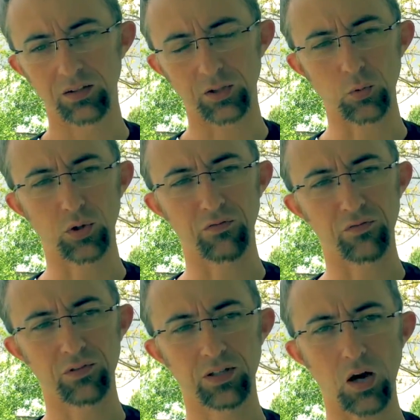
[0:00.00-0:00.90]
You would have
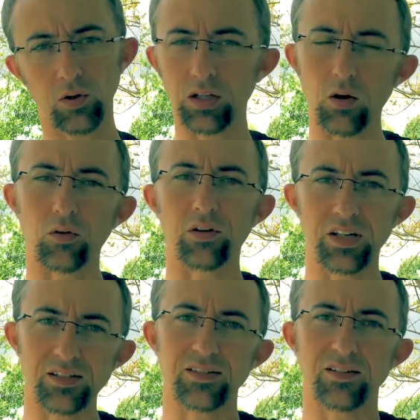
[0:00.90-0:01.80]
gone a longer
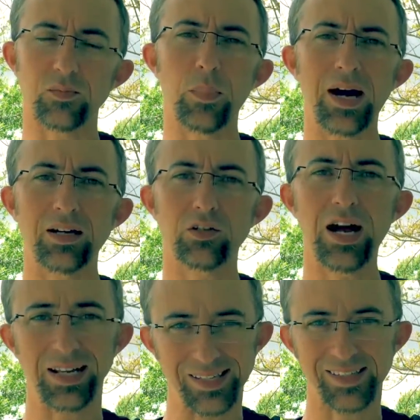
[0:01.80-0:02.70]
distance by
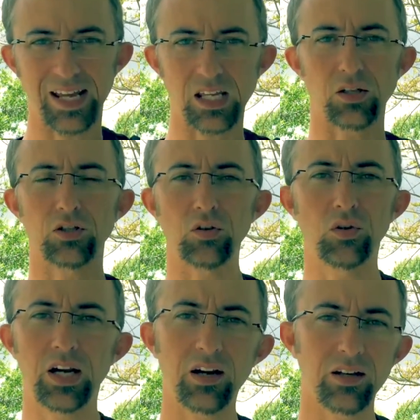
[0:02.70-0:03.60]
trying to stay in the
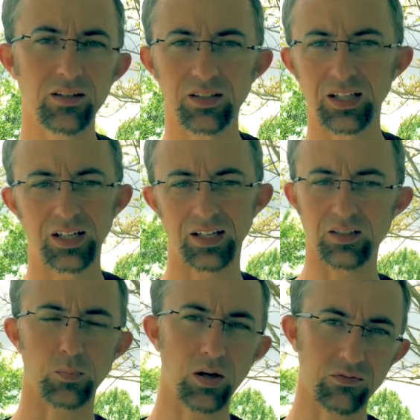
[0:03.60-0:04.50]
shooting area, and
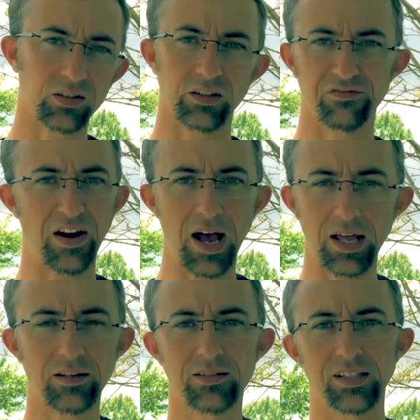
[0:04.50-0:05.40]
it's perfectly
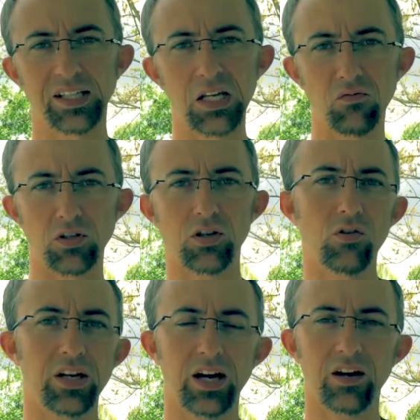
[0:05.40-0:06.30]
fine to leave the
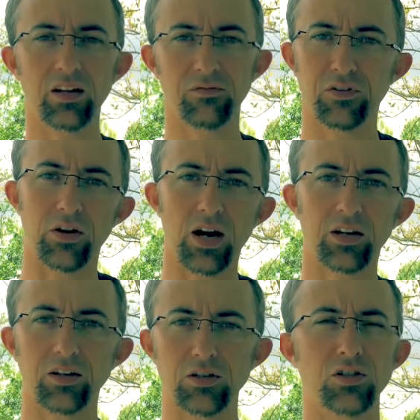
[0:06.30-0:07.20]
shooting area if you're not
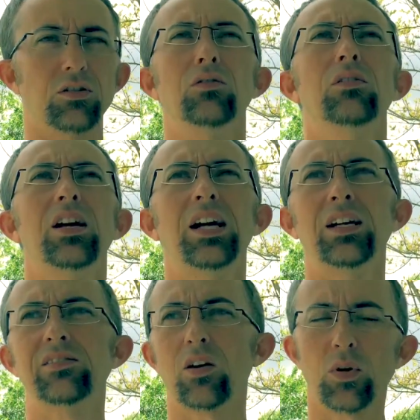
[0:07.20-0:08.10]
going to shoot.
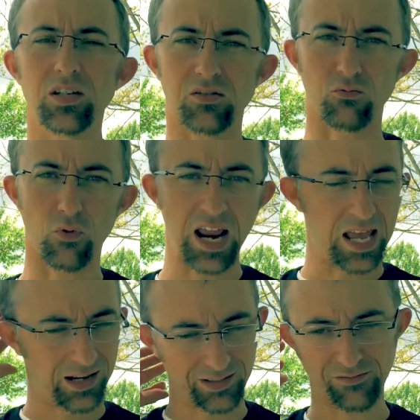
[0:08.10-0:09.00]
So we just
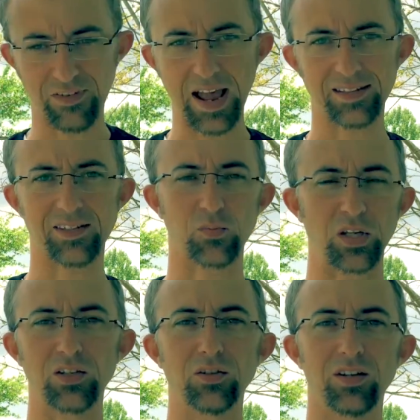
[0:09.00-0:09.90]
ran as fast as we
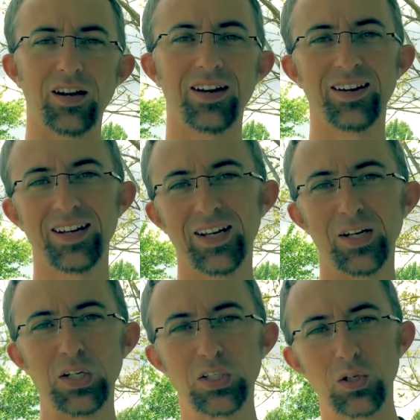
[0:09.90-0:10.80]
could
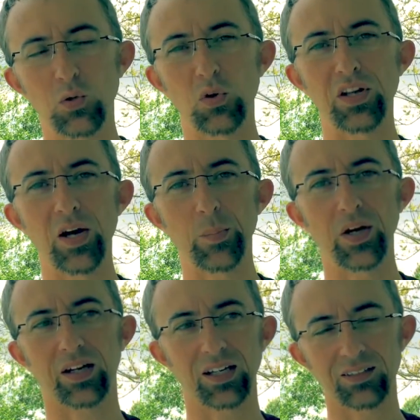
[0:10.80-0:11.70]
to the dump
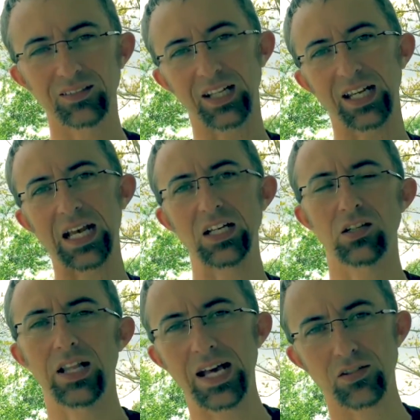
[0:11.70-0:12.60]
bucket, engaged
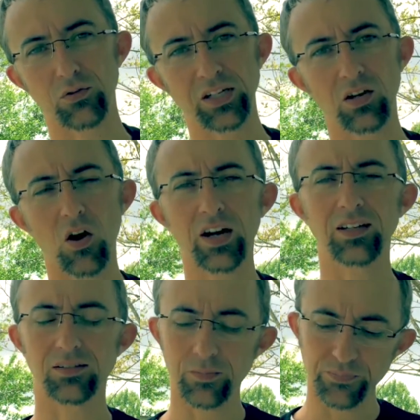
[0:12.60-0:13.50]
the last 3
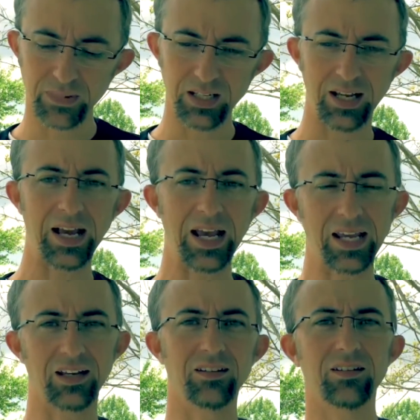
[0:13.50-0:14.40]
targets,
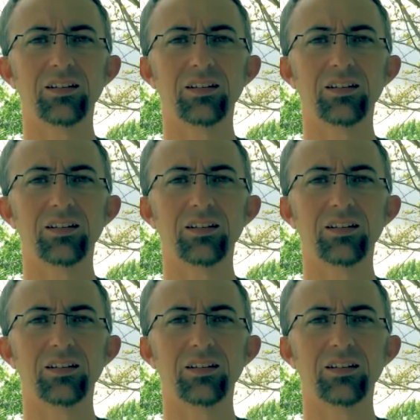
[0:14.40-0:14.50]
and